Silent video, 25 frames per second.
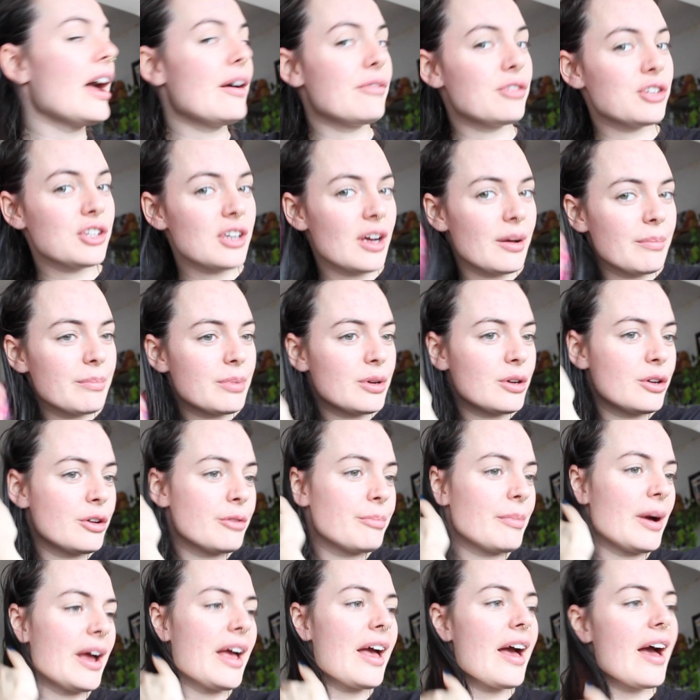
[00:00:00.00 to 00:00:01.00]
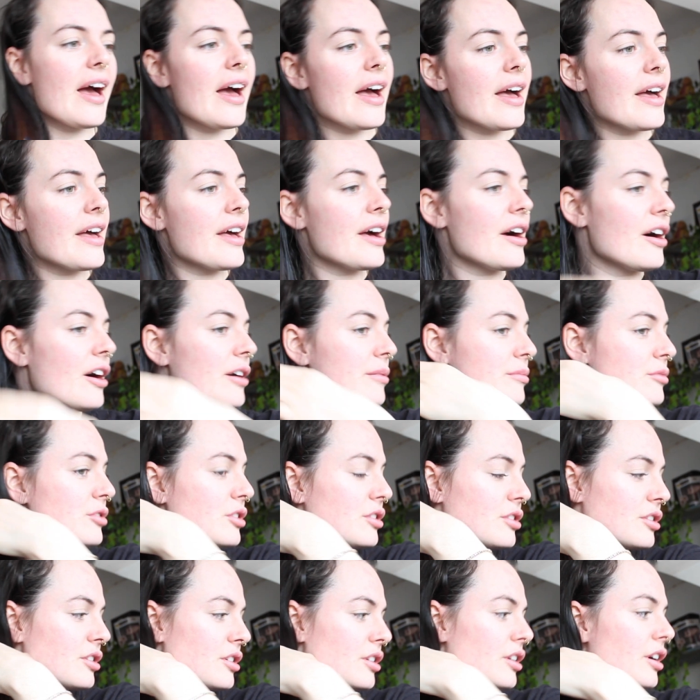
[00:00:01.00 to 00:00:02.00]
have shampooed my hair. I'm
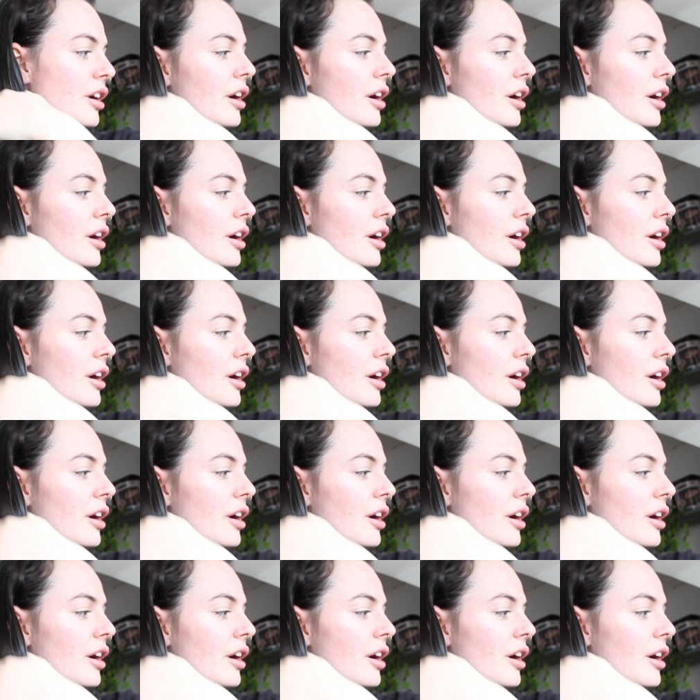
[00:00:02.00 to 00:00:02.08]
just going